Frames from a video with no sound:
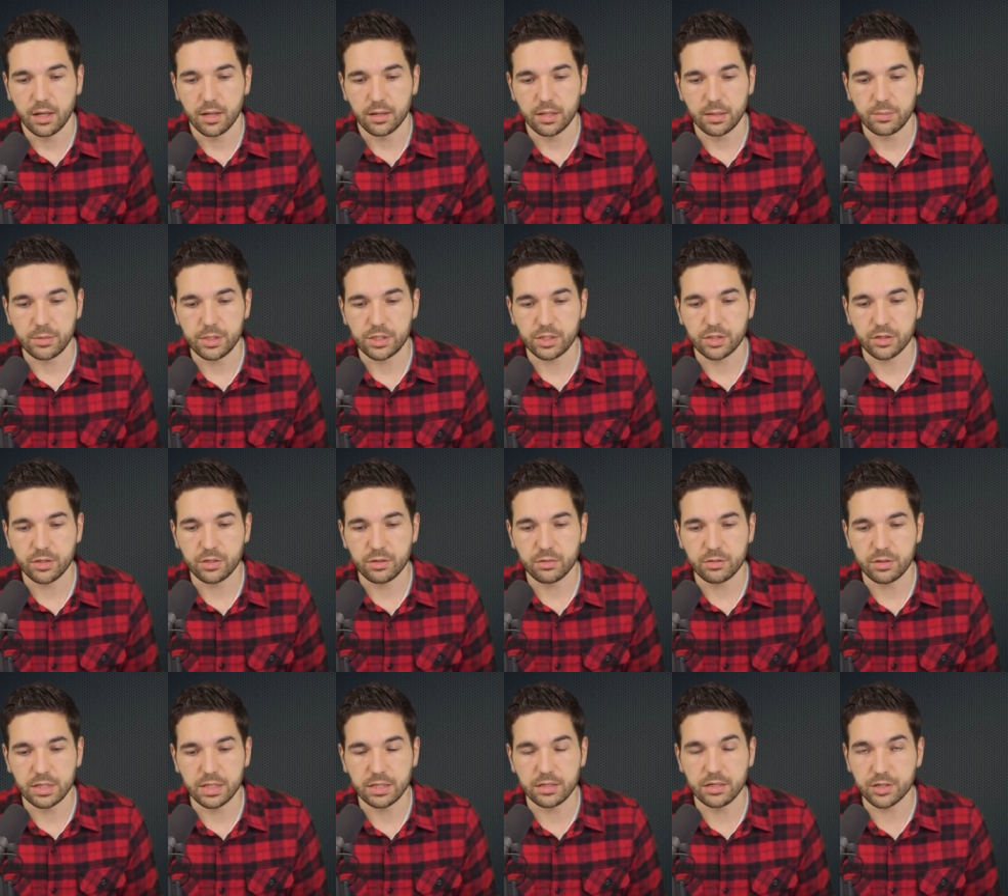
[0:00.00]
Let me show
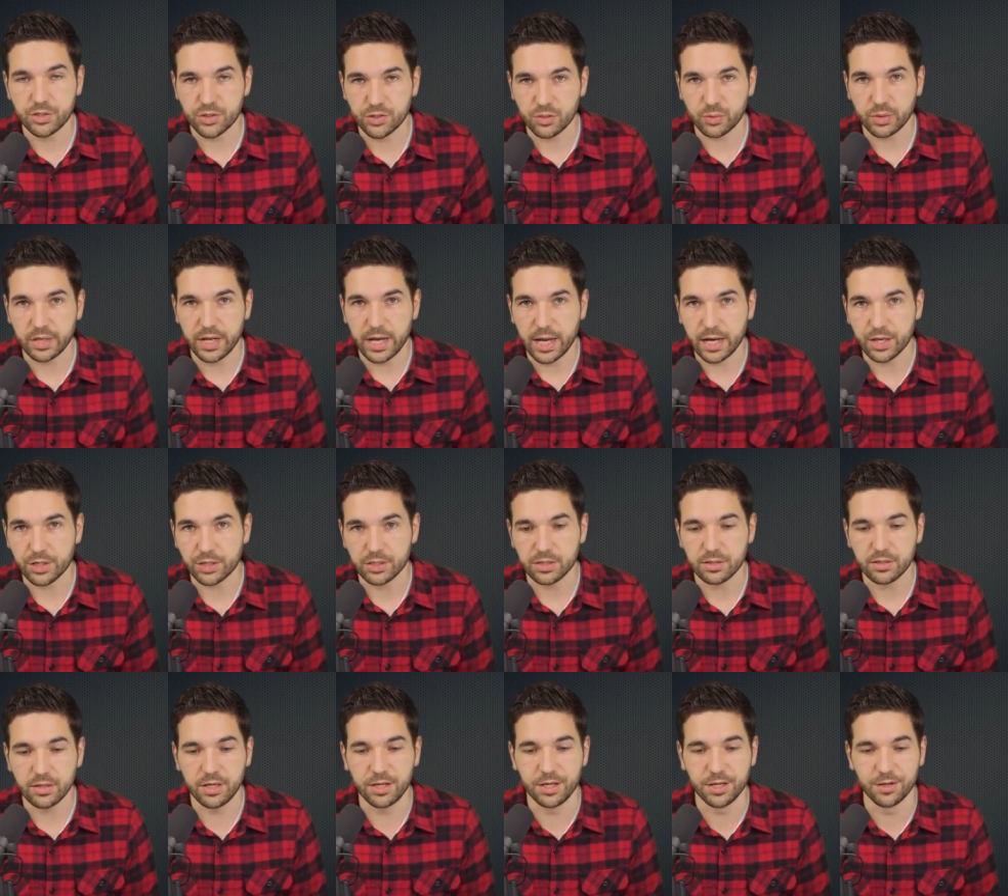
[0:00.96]
you the initial
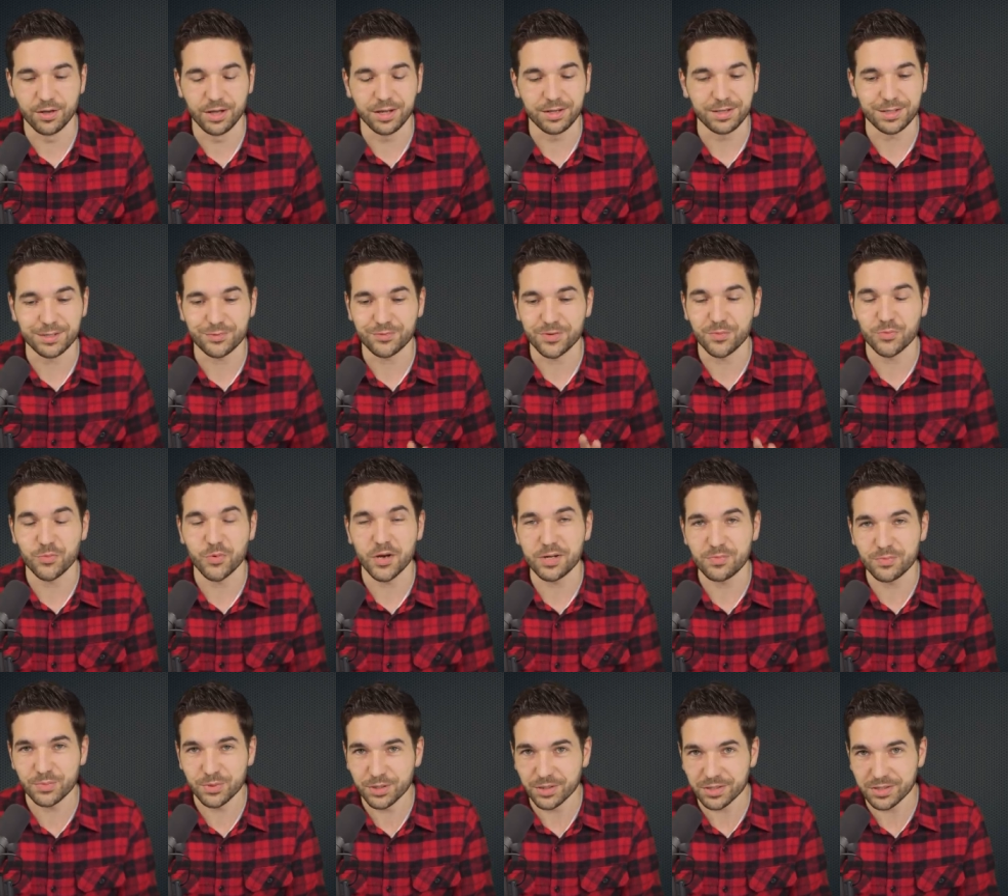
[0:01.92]
reaction, at least from
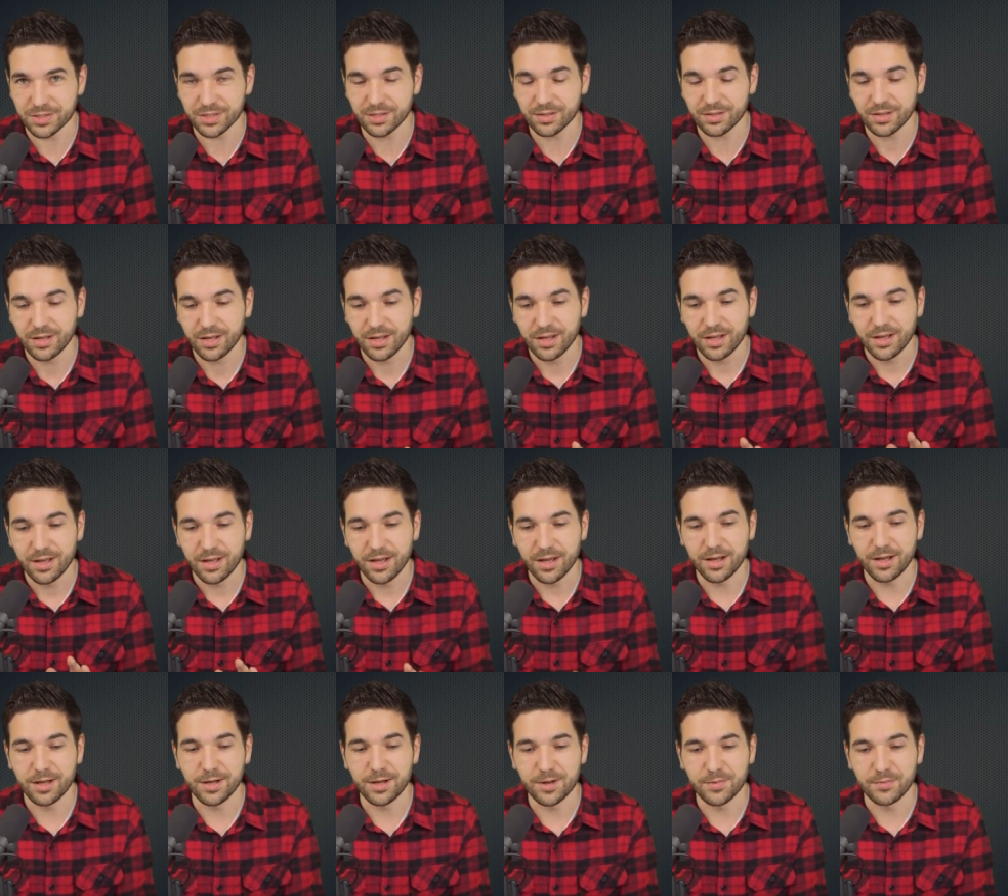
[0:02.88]
one person
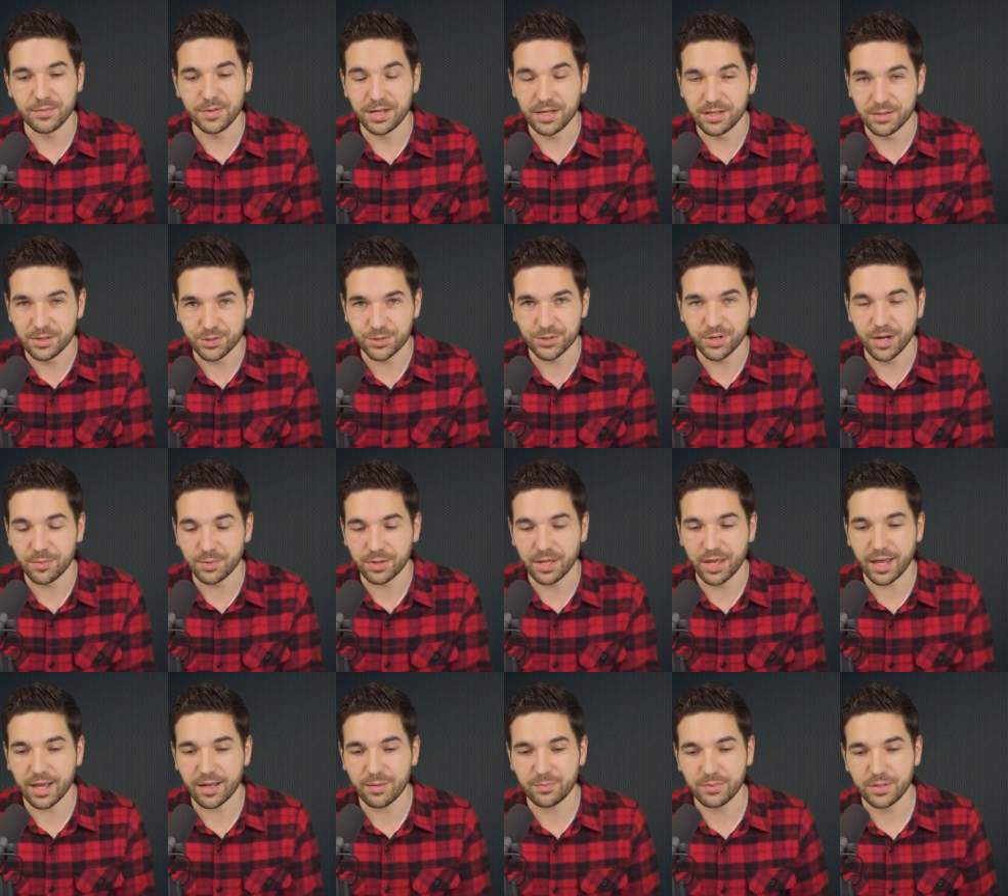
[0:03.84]
in the Trump
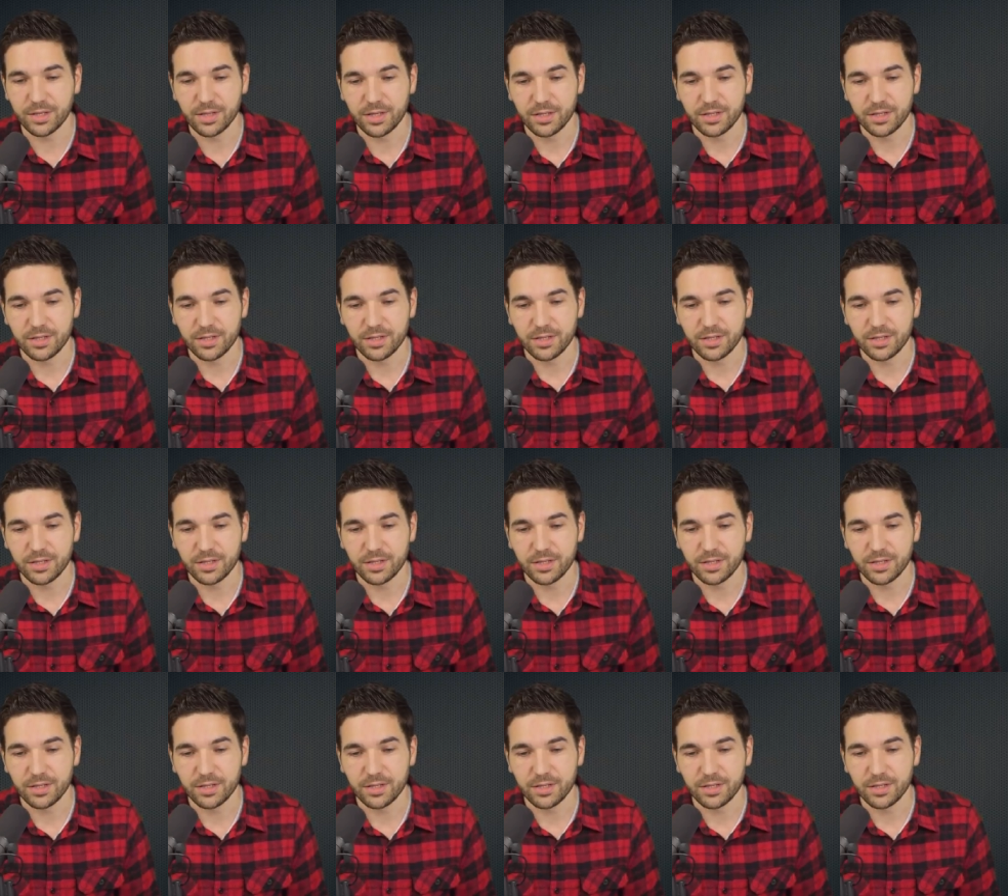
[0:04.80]
camp.